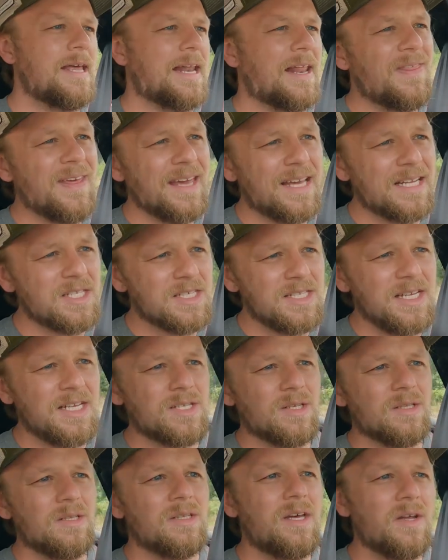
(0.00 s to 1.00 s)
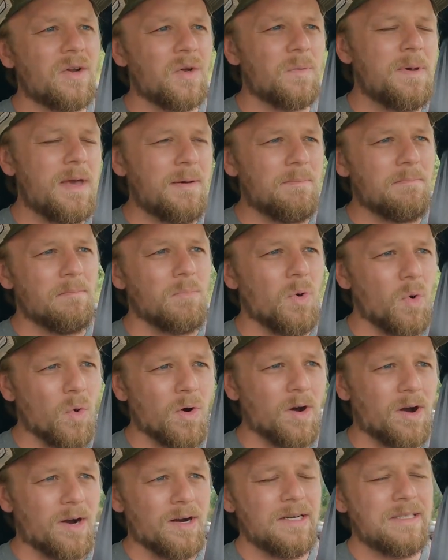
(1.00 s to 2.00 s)
I think it just needs a little bit
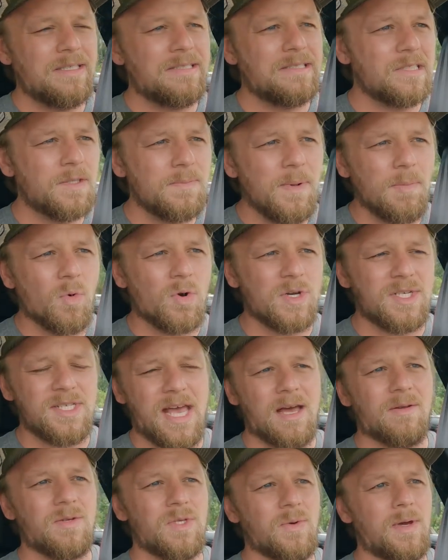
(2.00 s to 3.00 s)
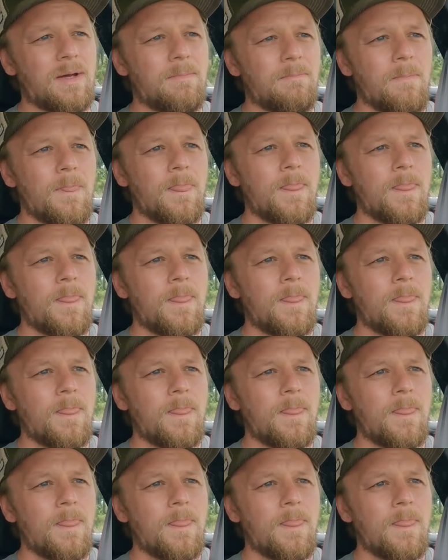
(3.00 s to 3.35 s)
more sound to it.